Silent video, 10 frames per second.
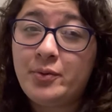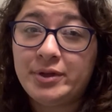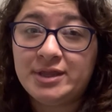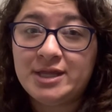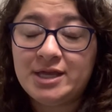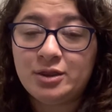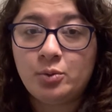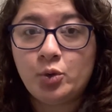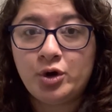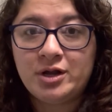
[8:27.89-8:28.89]
windy in the
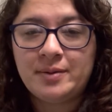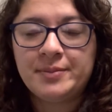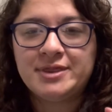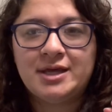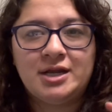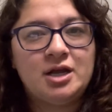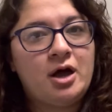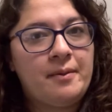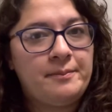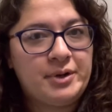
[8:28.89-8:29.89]
morning, but then it
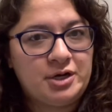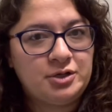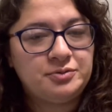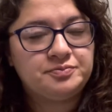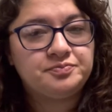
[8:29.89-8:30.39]
got better.